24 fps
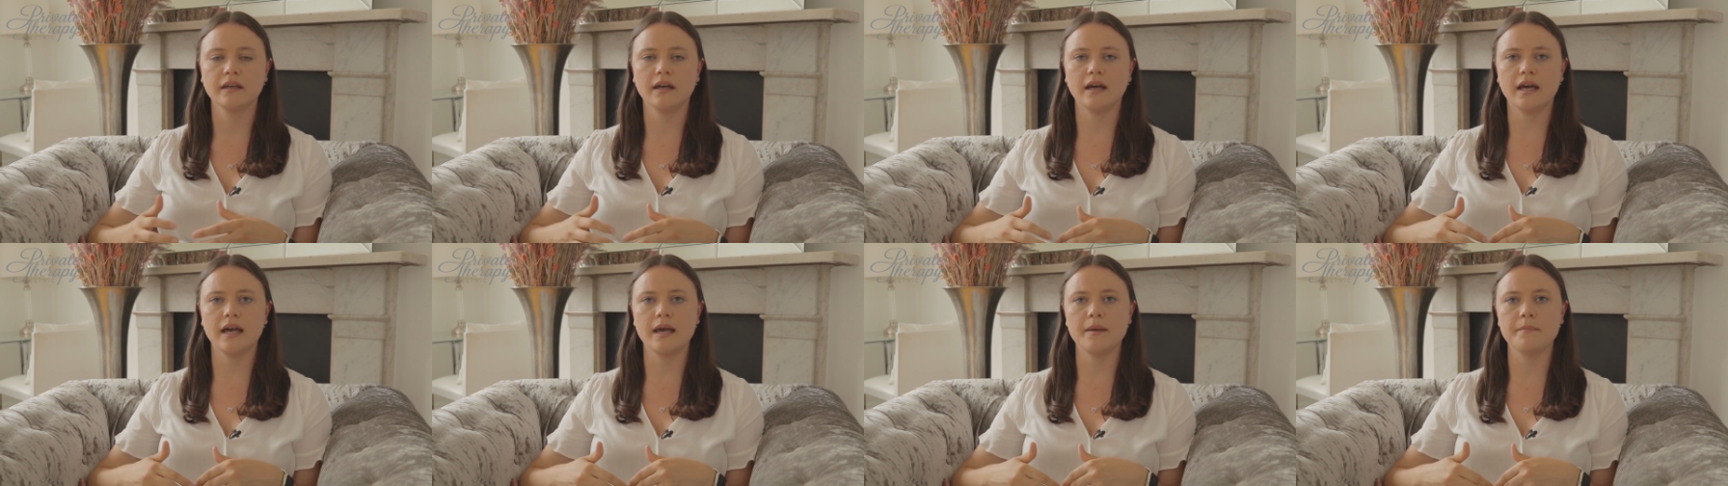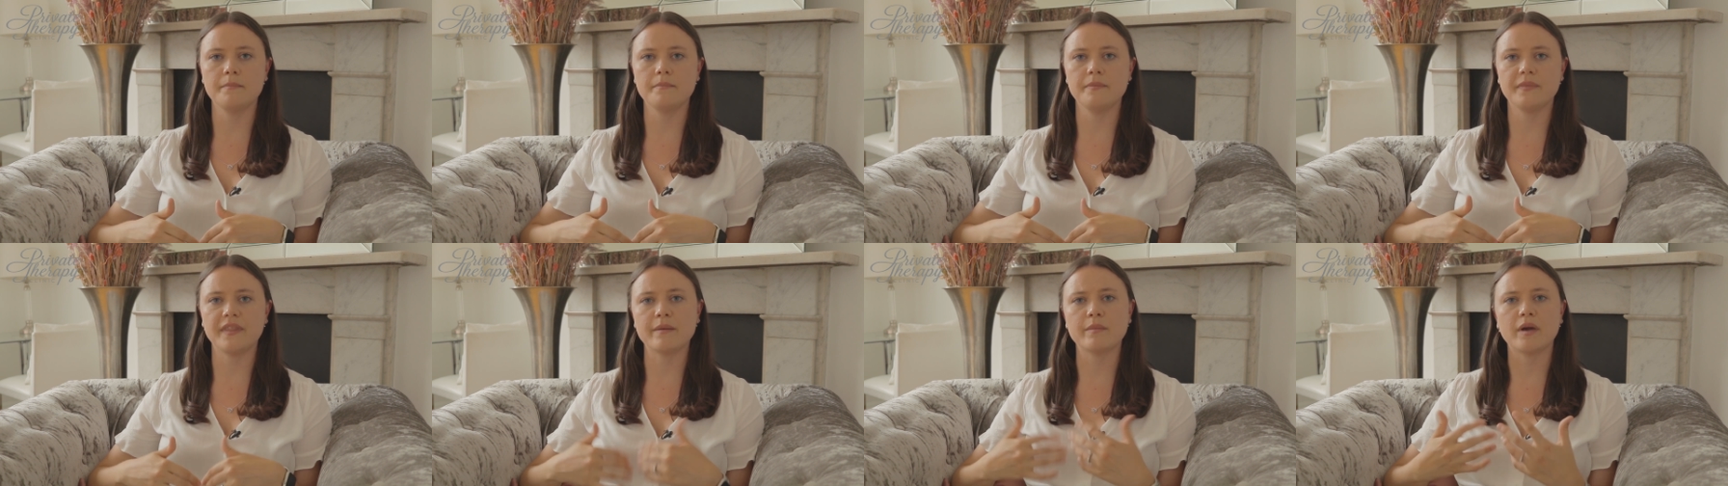
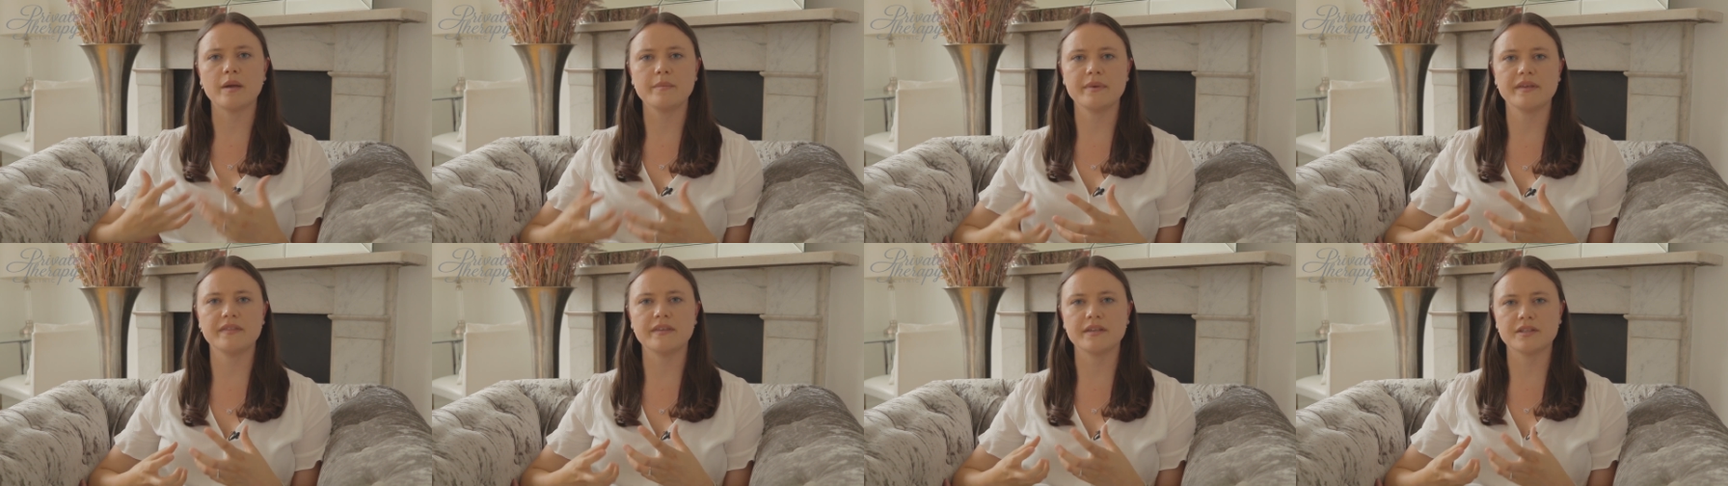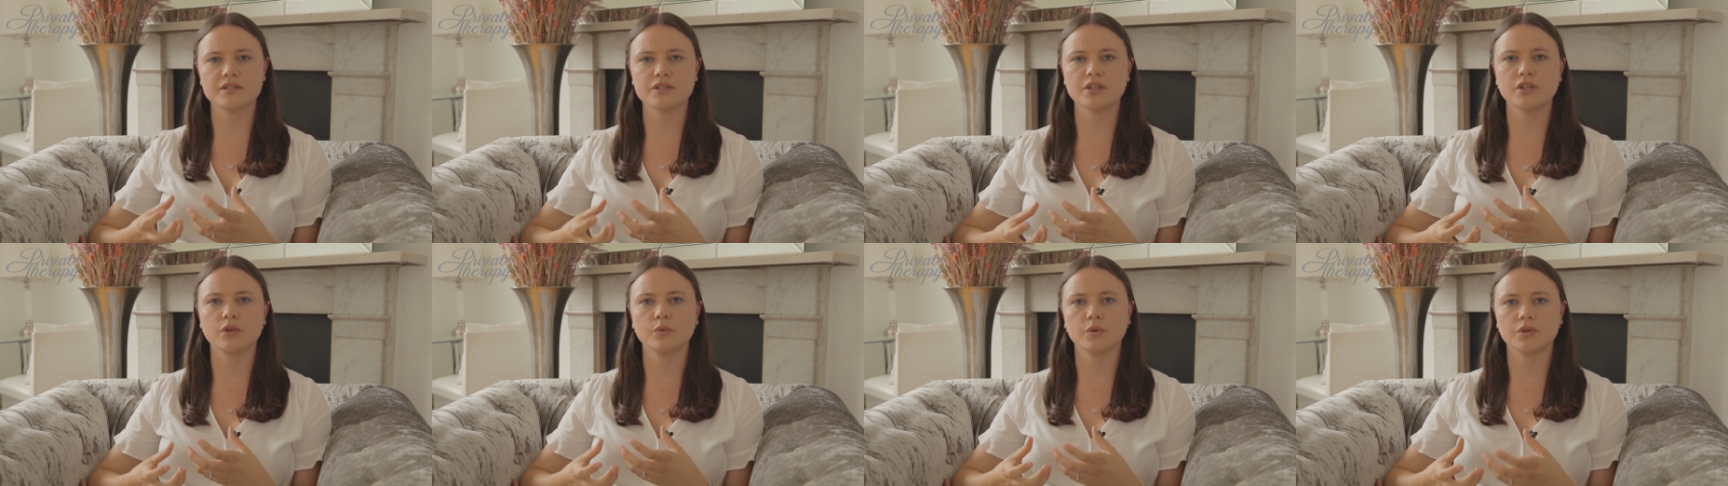Um, they might be
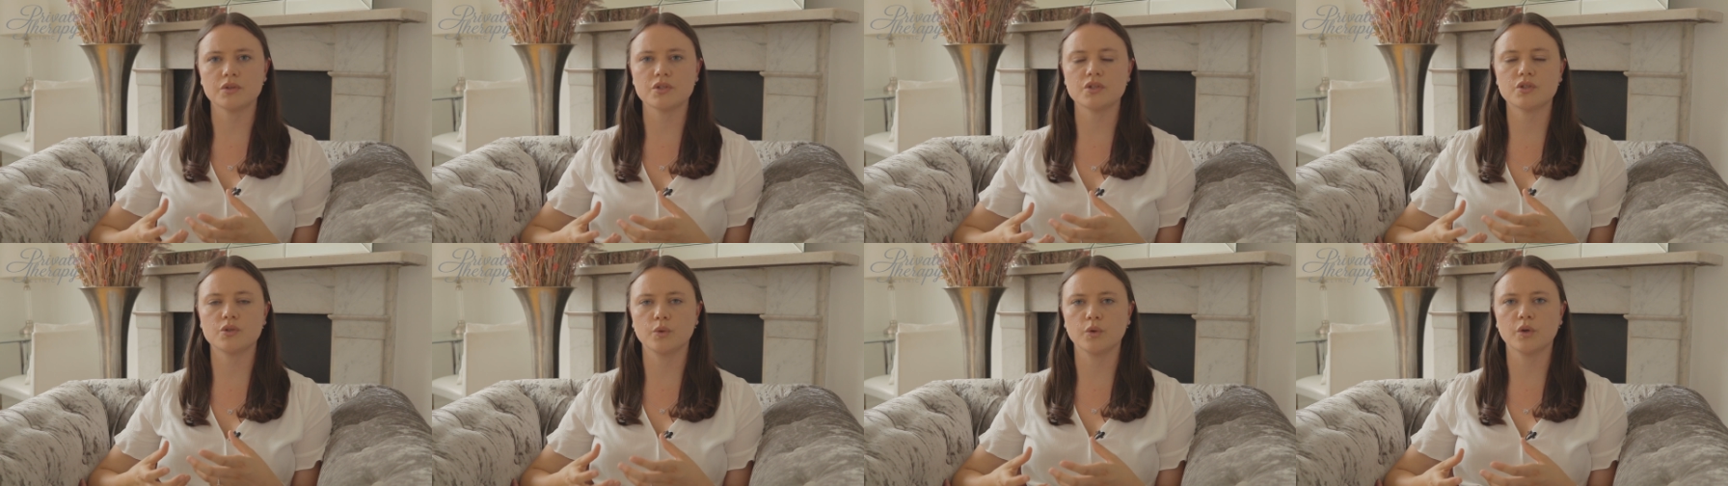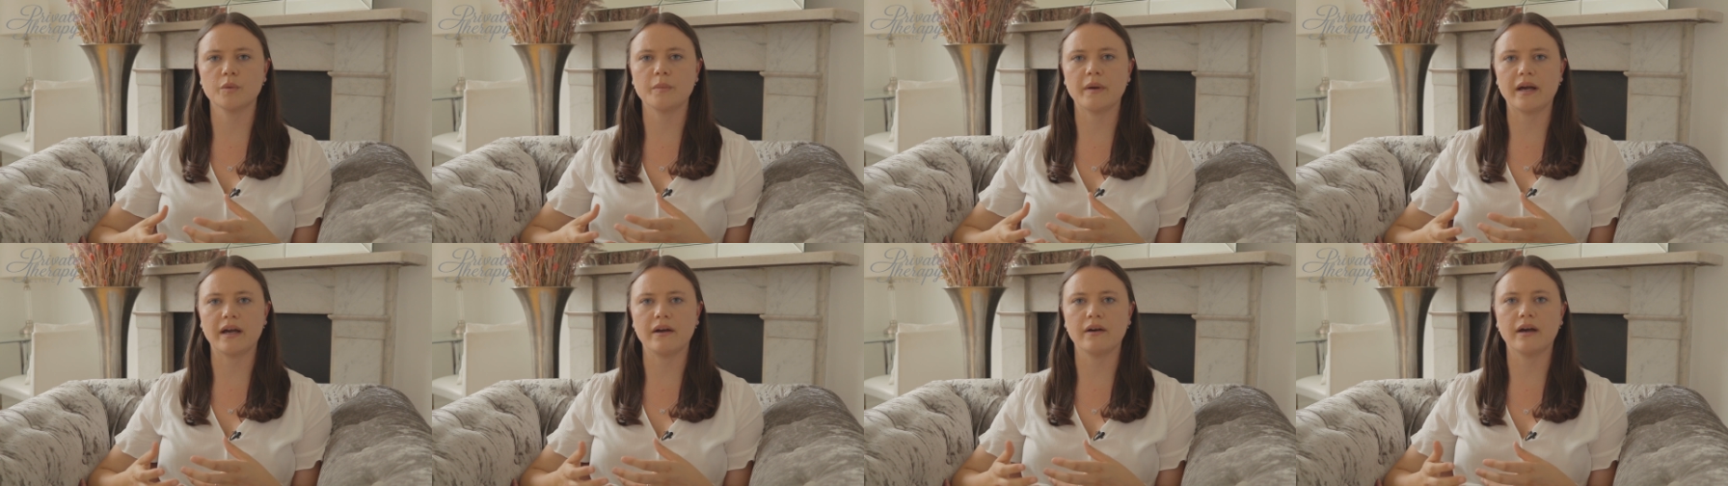things that you want to talk
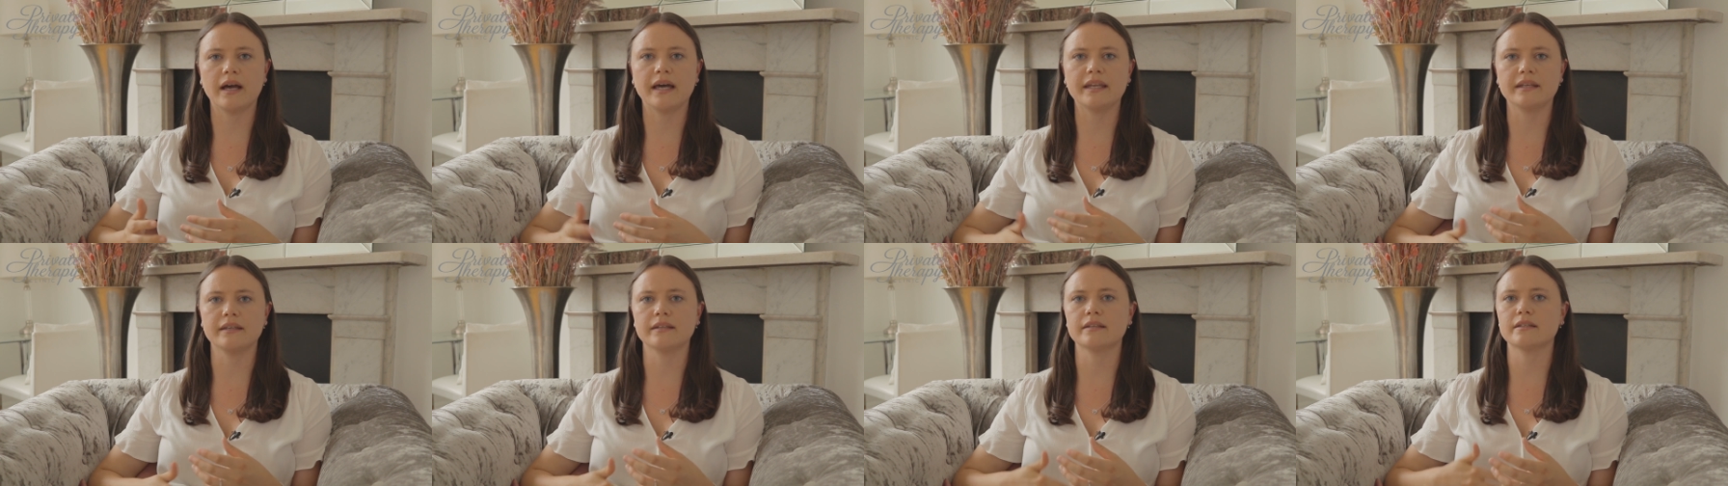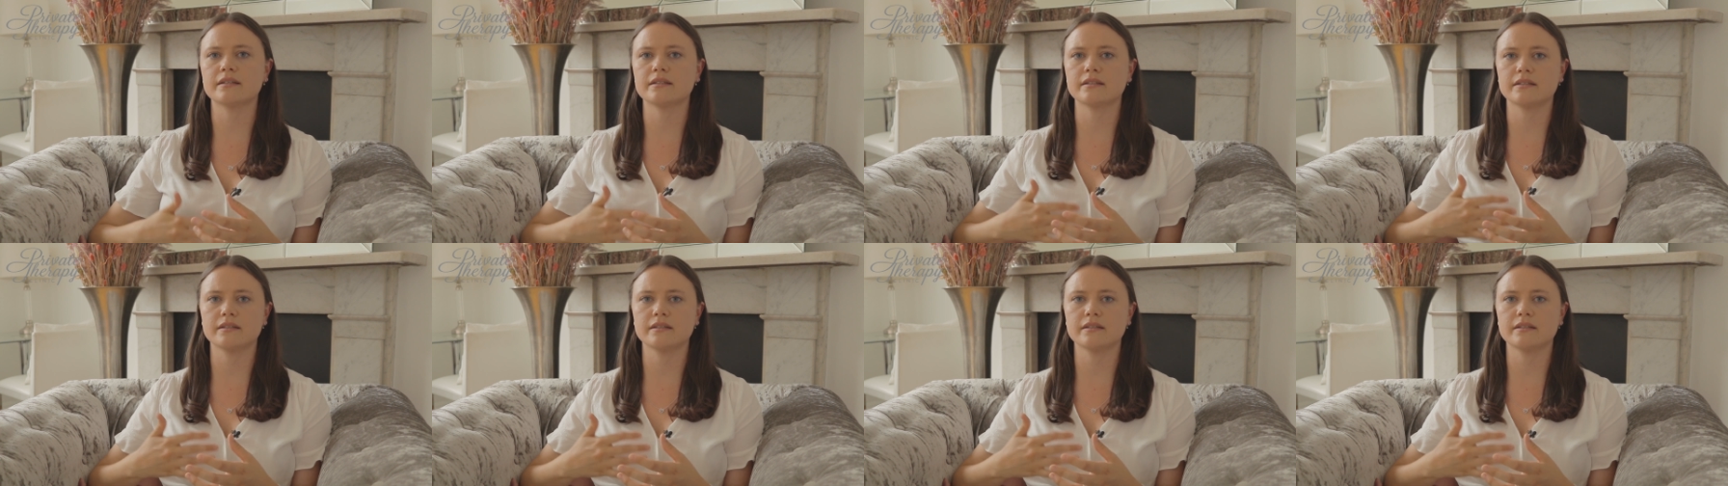about and